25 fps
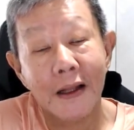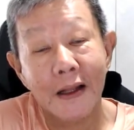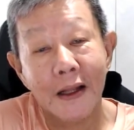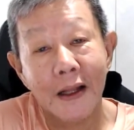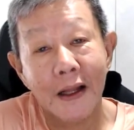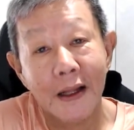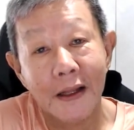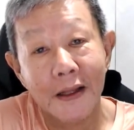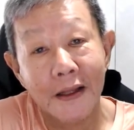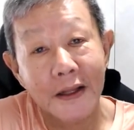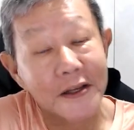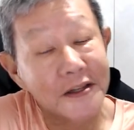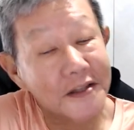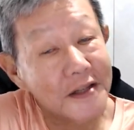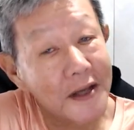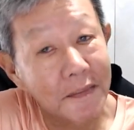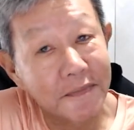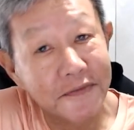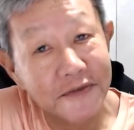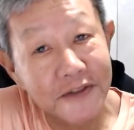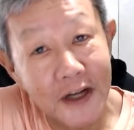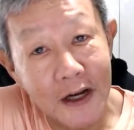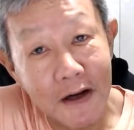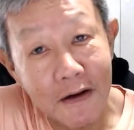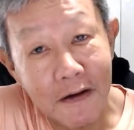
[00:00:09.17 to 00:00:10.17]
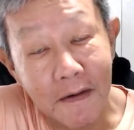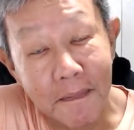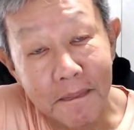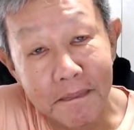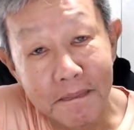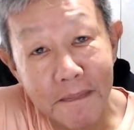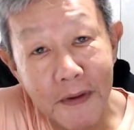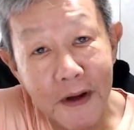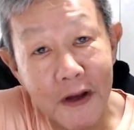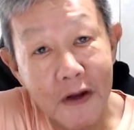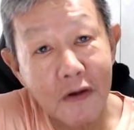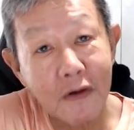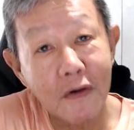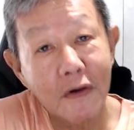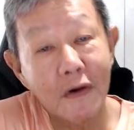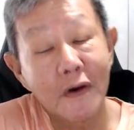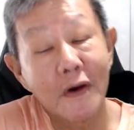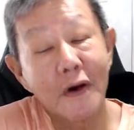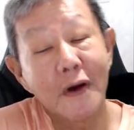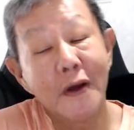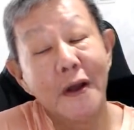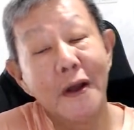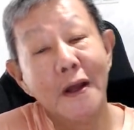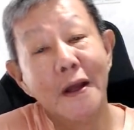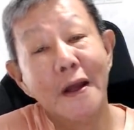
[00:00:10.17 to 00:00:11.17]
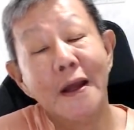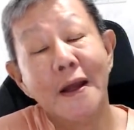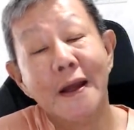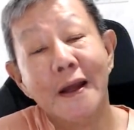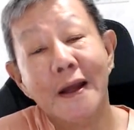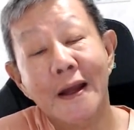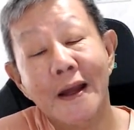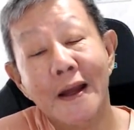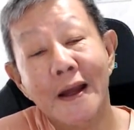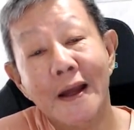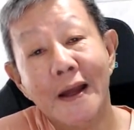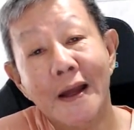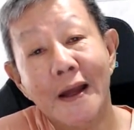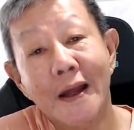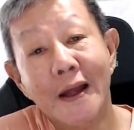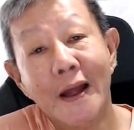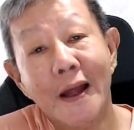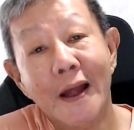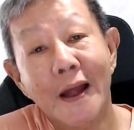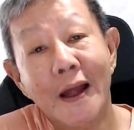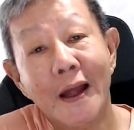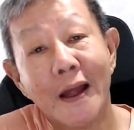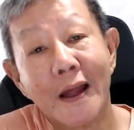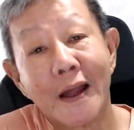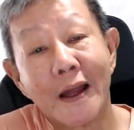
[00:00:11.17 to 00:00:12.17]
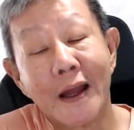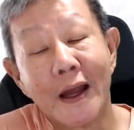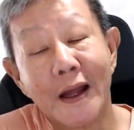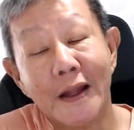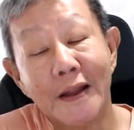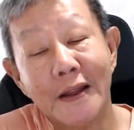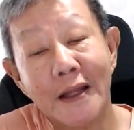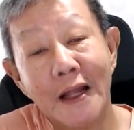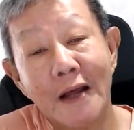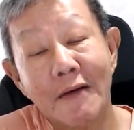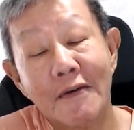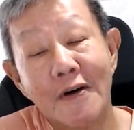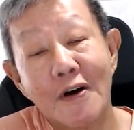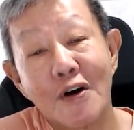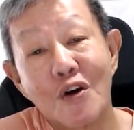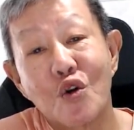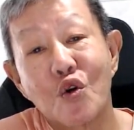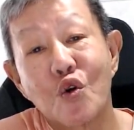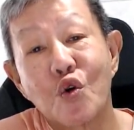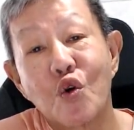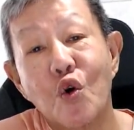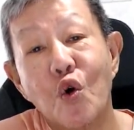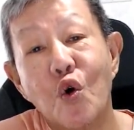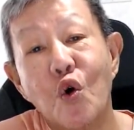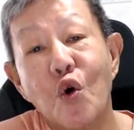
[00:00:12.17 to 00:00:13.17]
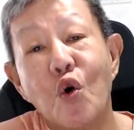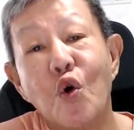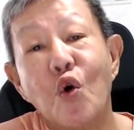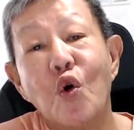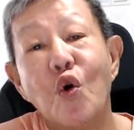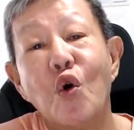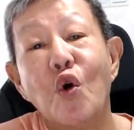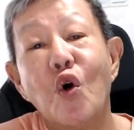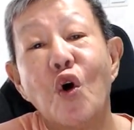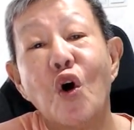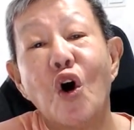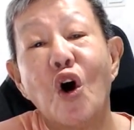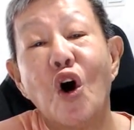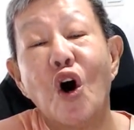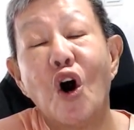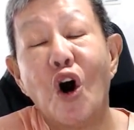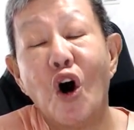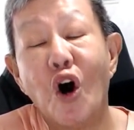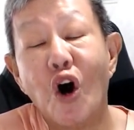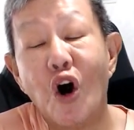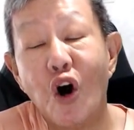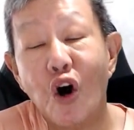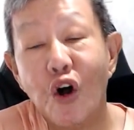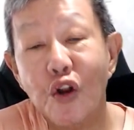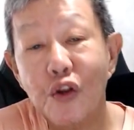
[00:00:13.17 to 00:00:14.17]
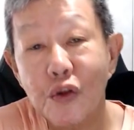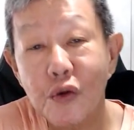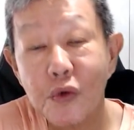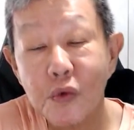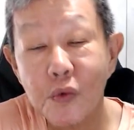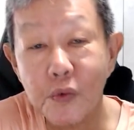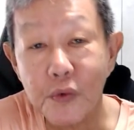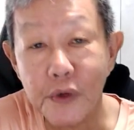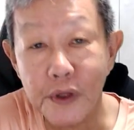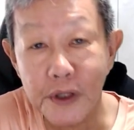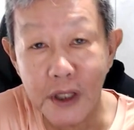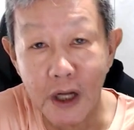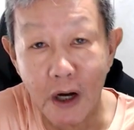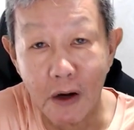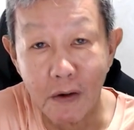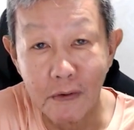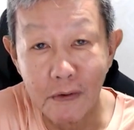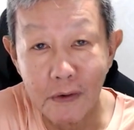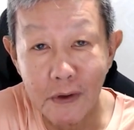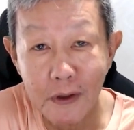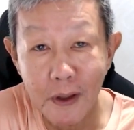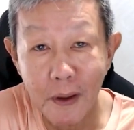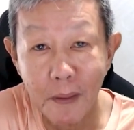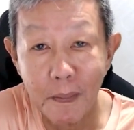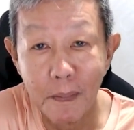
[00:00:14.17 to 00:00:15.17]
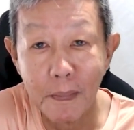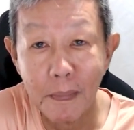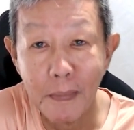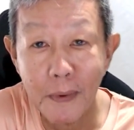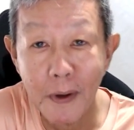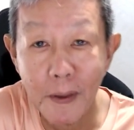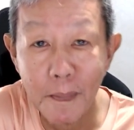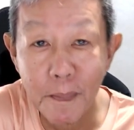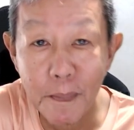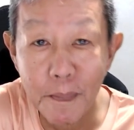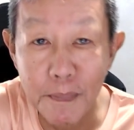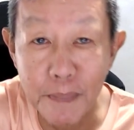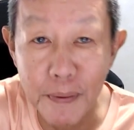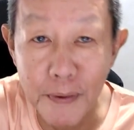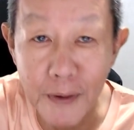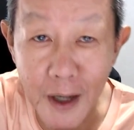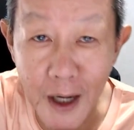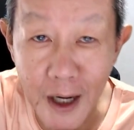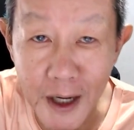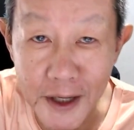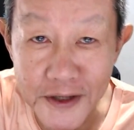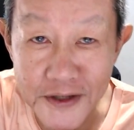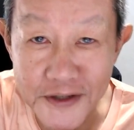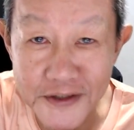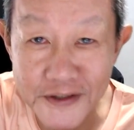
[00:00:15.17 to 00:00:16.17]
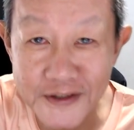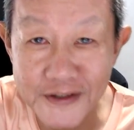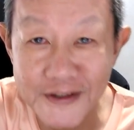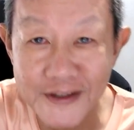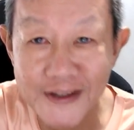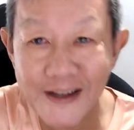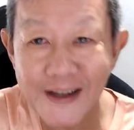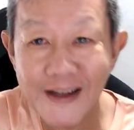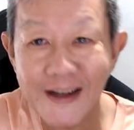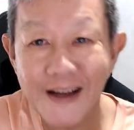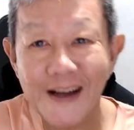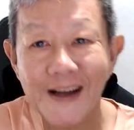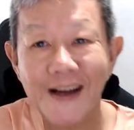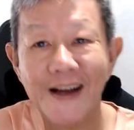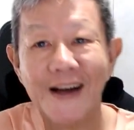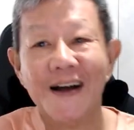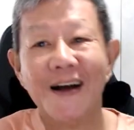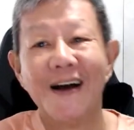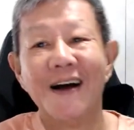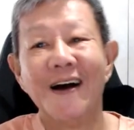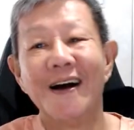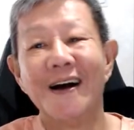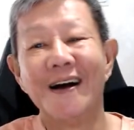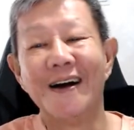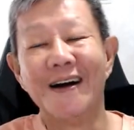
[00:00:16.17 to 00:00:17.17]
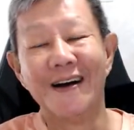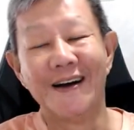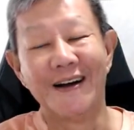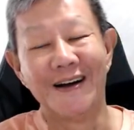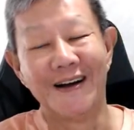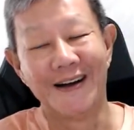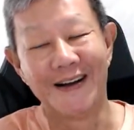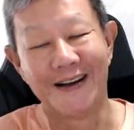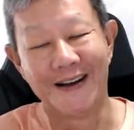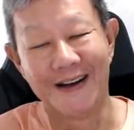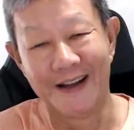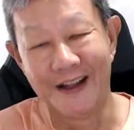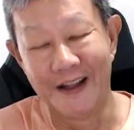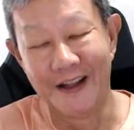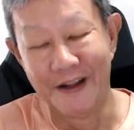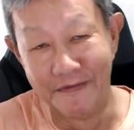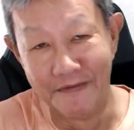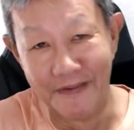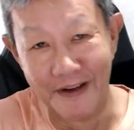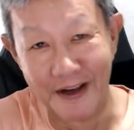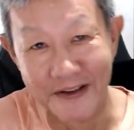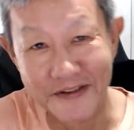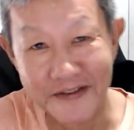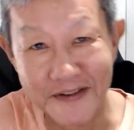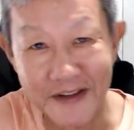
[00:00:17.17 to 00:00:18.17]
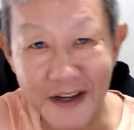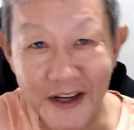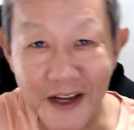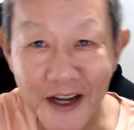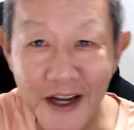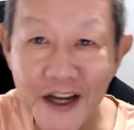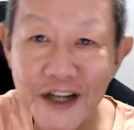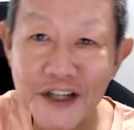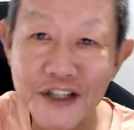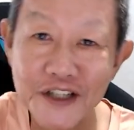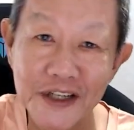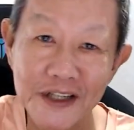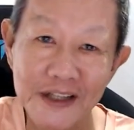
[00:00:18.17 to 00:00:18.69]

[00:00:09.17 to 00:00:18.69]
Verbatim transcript: The subject of Bitcoin can never go on without price uh, investigation.